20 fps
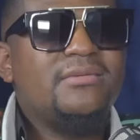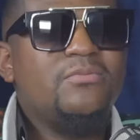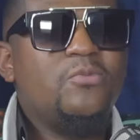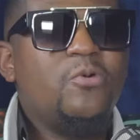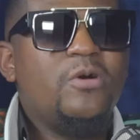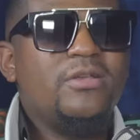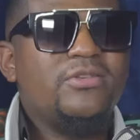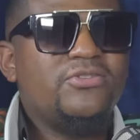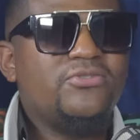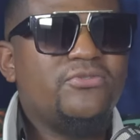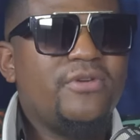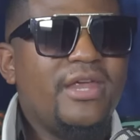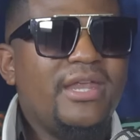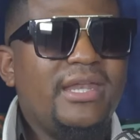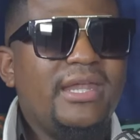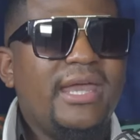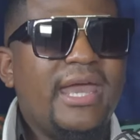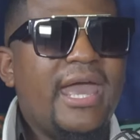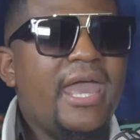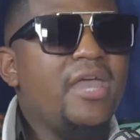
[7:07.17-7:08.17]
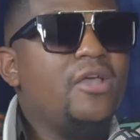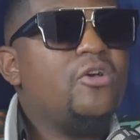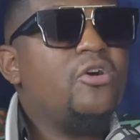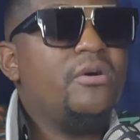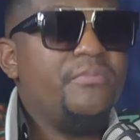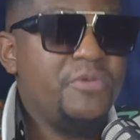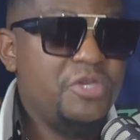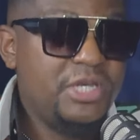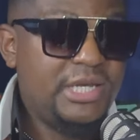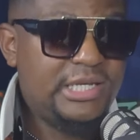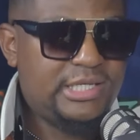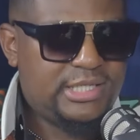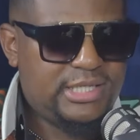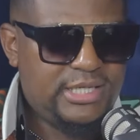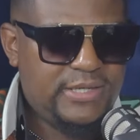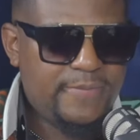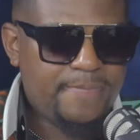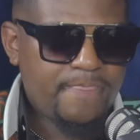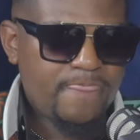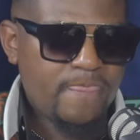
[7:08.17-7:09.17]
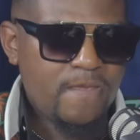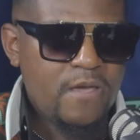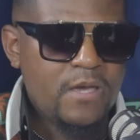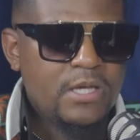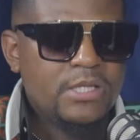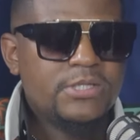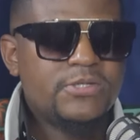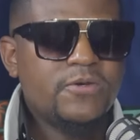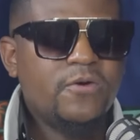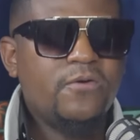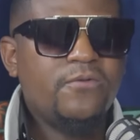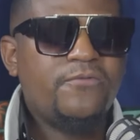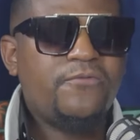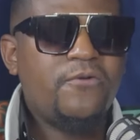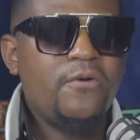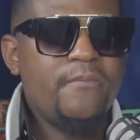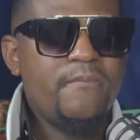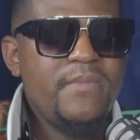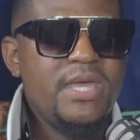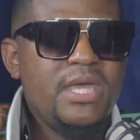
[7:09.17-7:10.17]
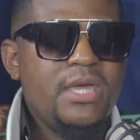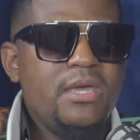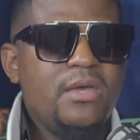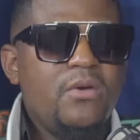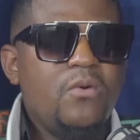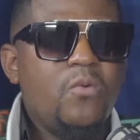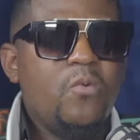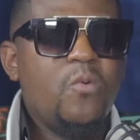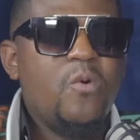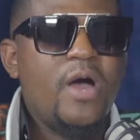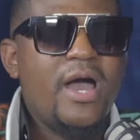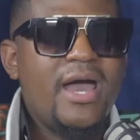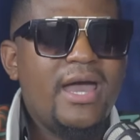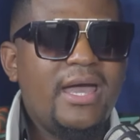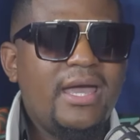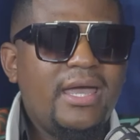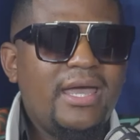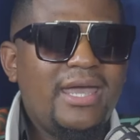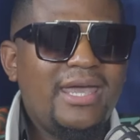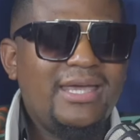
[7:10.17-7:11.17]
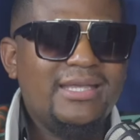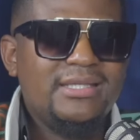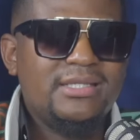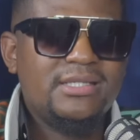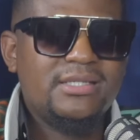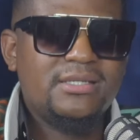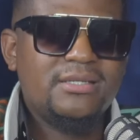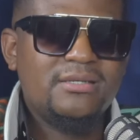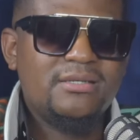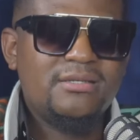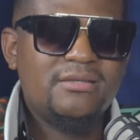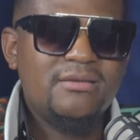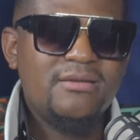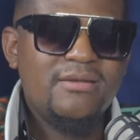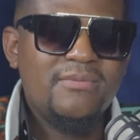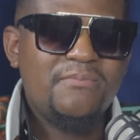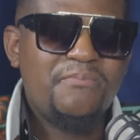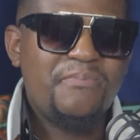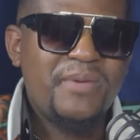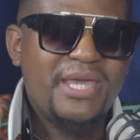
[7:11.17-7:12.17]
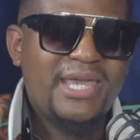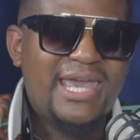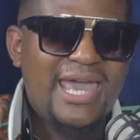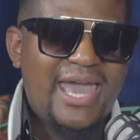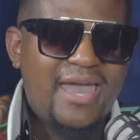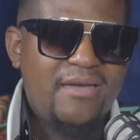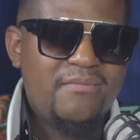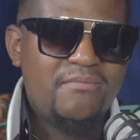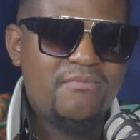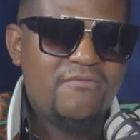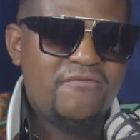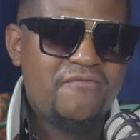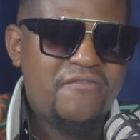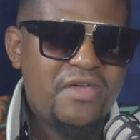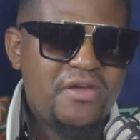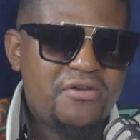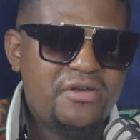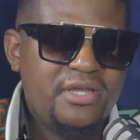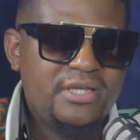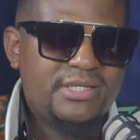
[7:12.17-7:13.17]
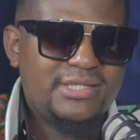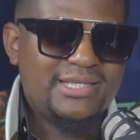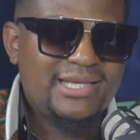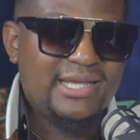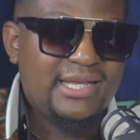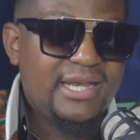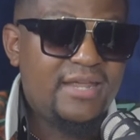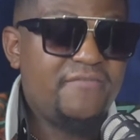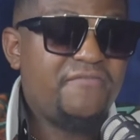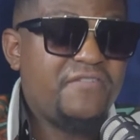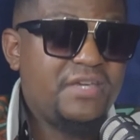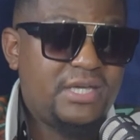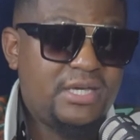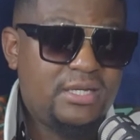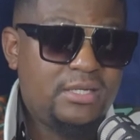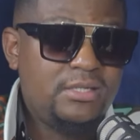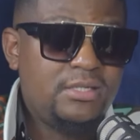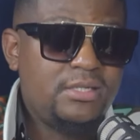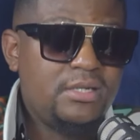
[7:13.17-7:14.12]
was really a community. So for me, why it became very significant